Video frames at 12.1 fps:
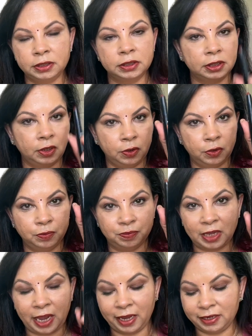So
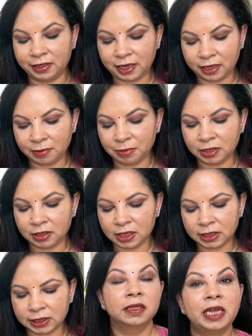highly recommend
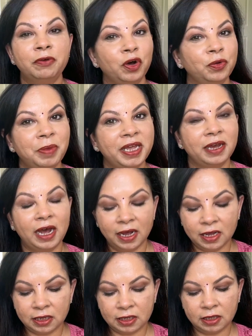this. Now on my
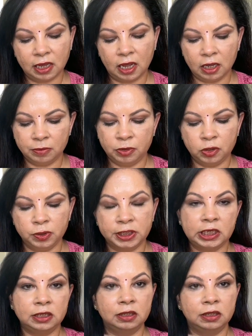eye, I'm using